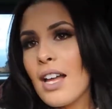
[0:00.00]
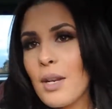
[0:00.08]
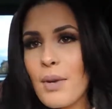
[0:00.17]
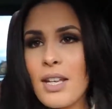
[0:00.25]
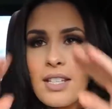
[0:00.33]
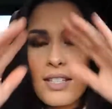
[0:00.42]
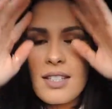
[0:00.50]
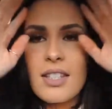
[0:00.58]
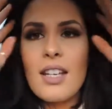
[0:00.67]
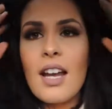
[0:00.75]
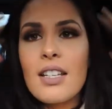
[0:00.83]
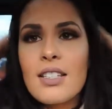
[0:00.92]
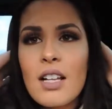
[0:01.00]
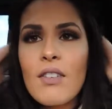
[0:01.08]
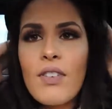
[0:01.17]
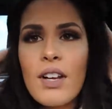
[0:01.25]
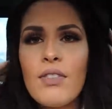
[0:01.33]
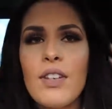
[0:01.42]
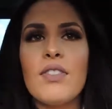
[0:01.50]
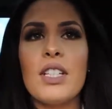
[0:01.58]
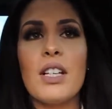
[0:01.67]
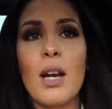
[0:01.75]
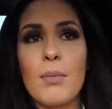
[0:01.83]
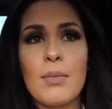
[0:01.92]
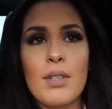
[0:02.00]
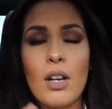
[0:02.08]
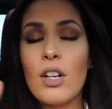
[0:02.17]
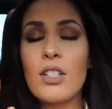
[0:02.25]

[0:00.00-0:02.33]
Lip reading: Anyways, the SL550 comes,